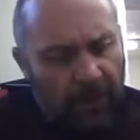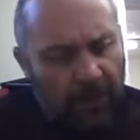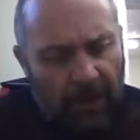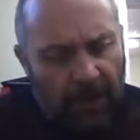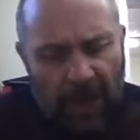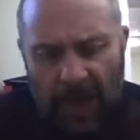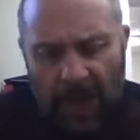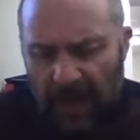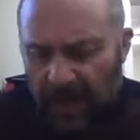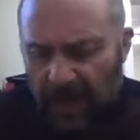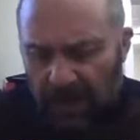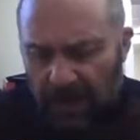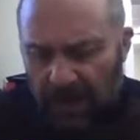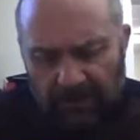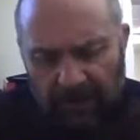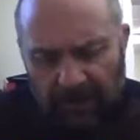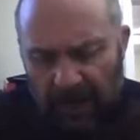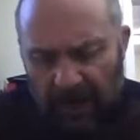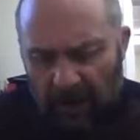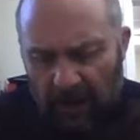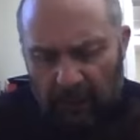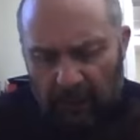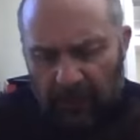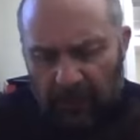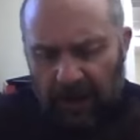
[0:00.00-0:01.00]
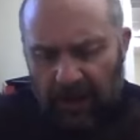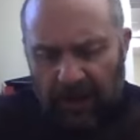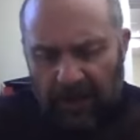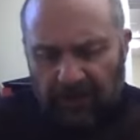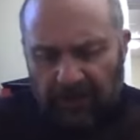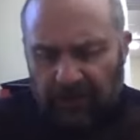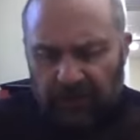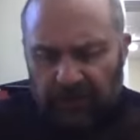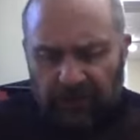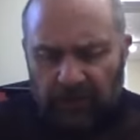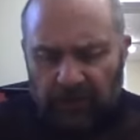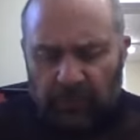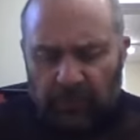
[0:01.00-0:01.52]
any
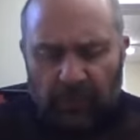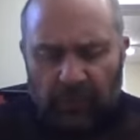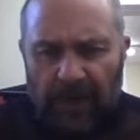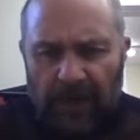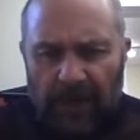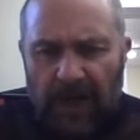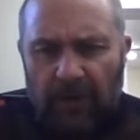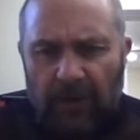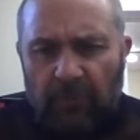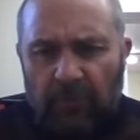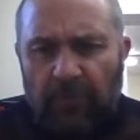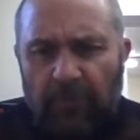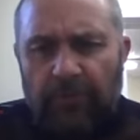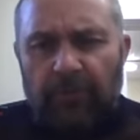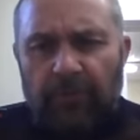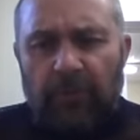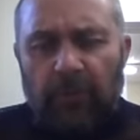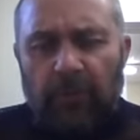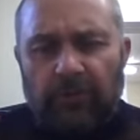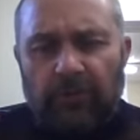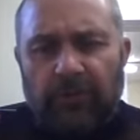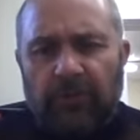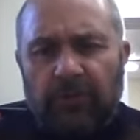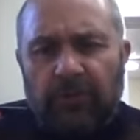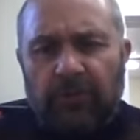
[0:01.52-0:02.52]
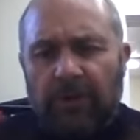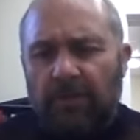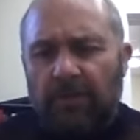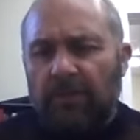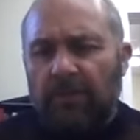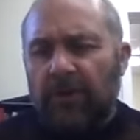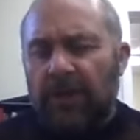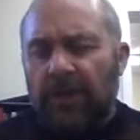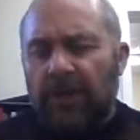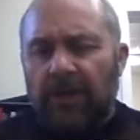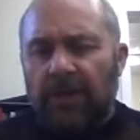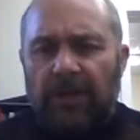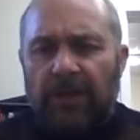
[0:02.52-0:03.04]
apprehensions we had, we put to him,
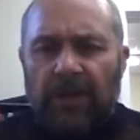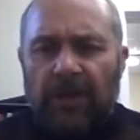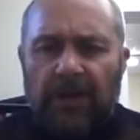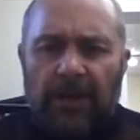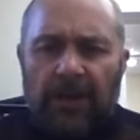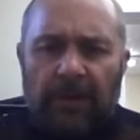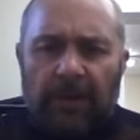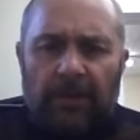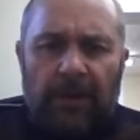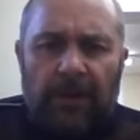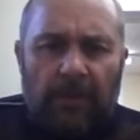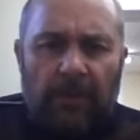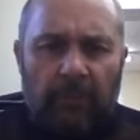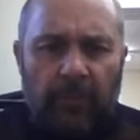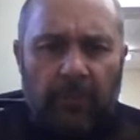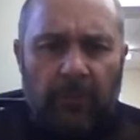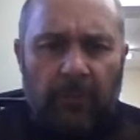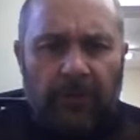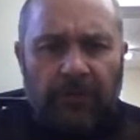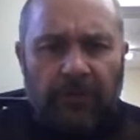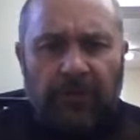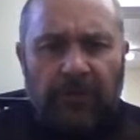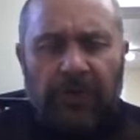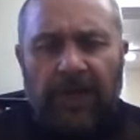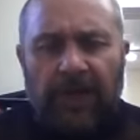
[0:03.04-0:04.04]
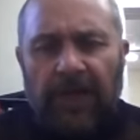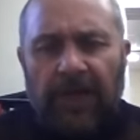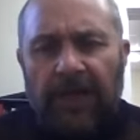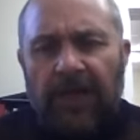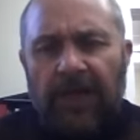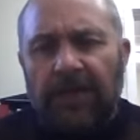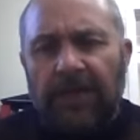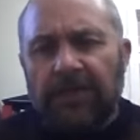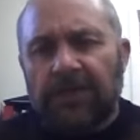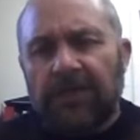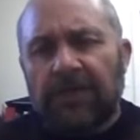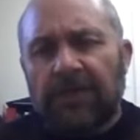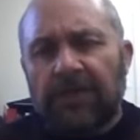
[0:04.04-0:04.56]
and he put us at
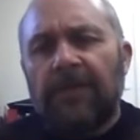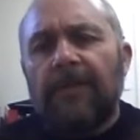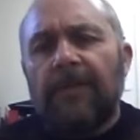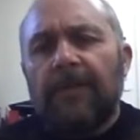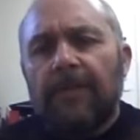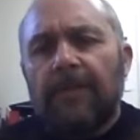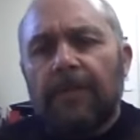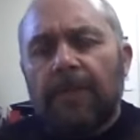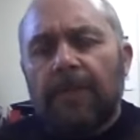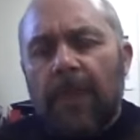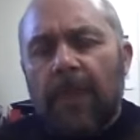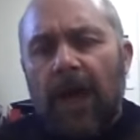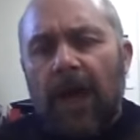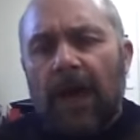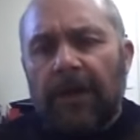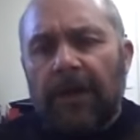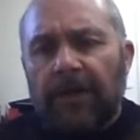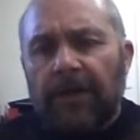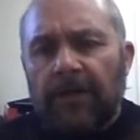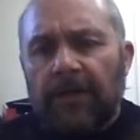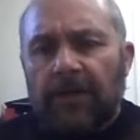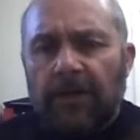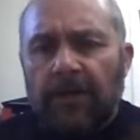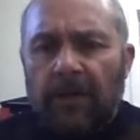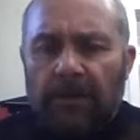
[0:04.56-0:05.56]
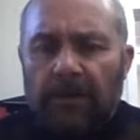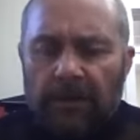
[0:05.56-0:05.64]
ease. And